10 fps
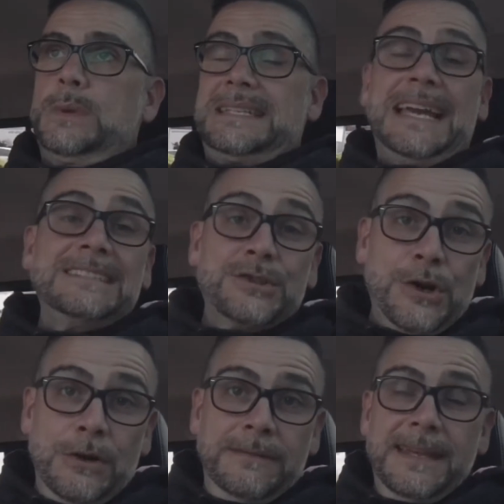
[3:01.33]
test
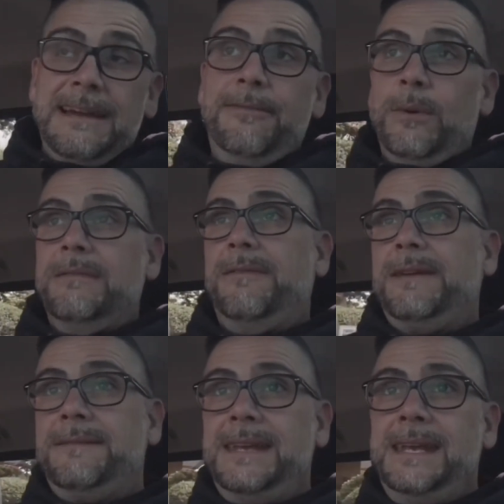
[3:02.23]
drove the
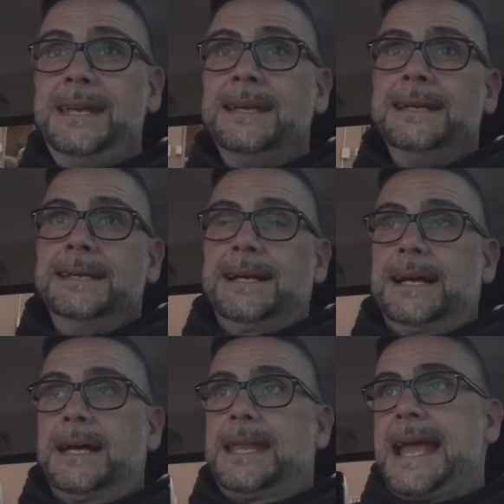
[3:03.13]
F-150
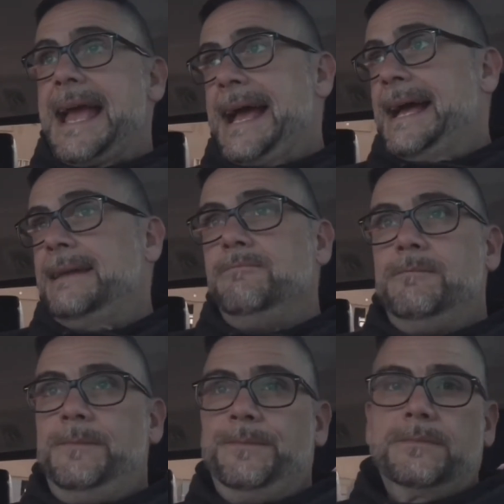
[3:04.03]
that had,
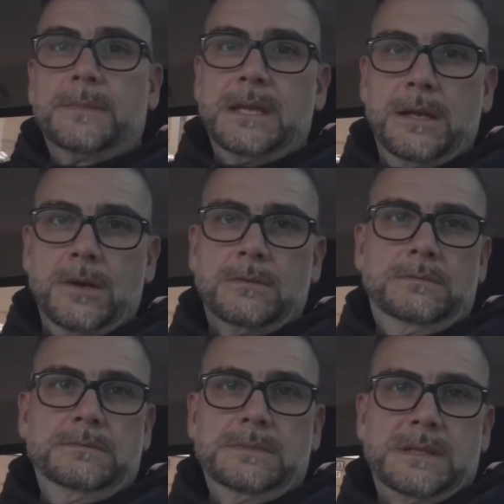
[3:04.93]
you know,
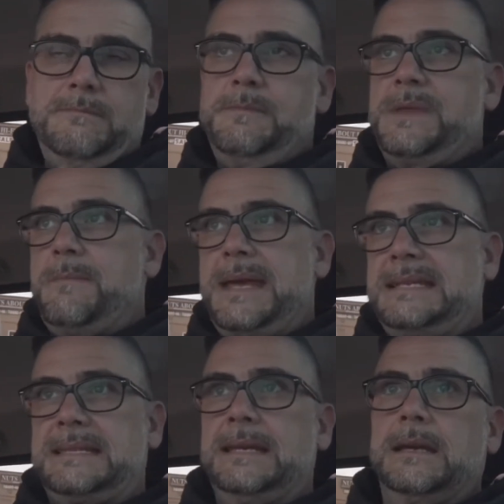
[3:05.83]
the
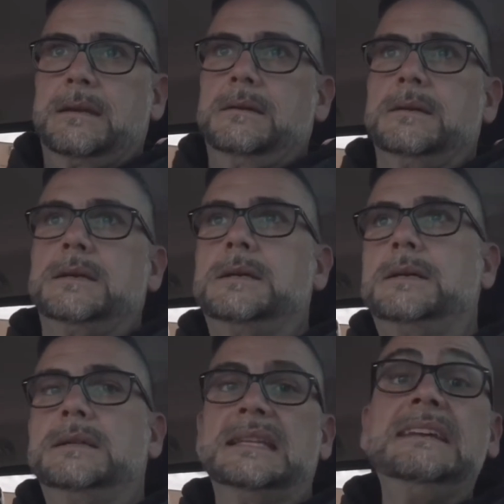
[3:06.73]
basic
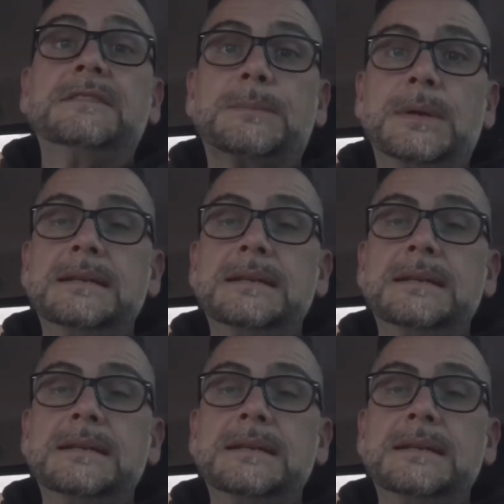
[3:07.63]
leaf spring